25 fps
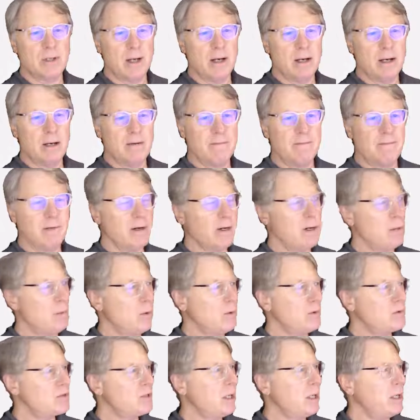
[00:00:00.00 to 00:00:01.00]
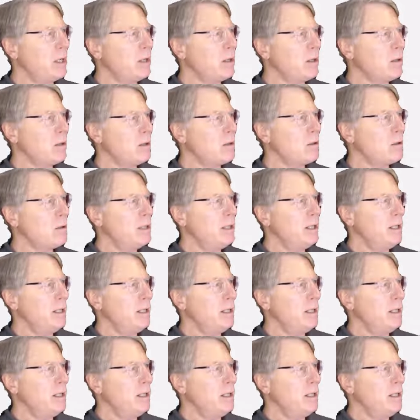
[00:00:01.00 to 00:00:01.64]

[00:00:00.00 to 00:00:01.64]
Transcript: variables here.